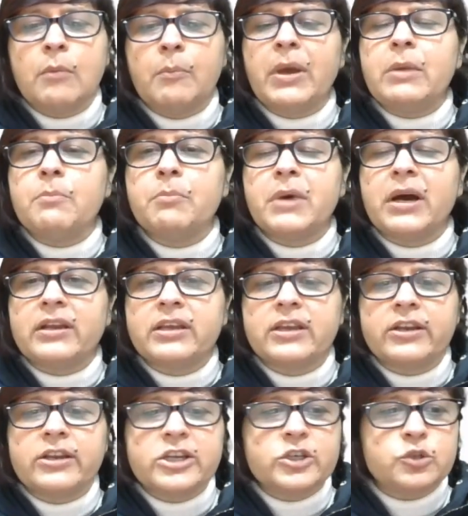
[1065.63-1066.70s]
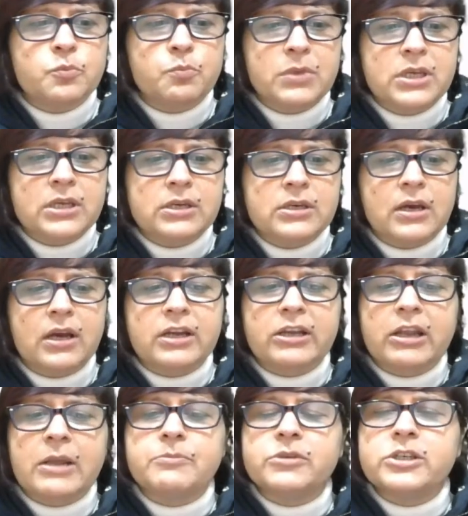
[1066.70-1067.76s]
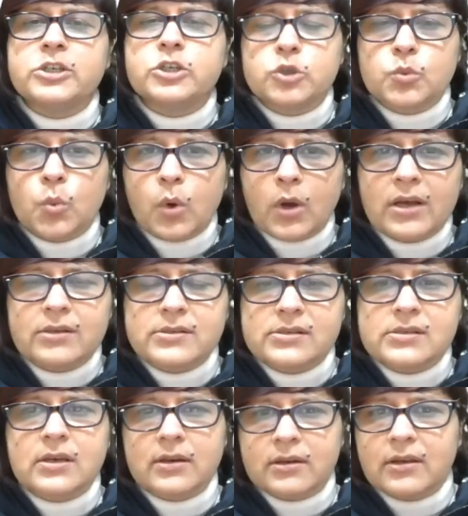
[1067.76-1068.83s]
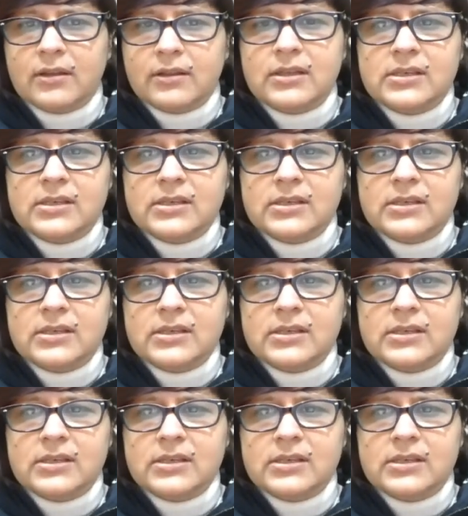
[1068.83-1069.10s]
by Margaret Mead attempted to answer,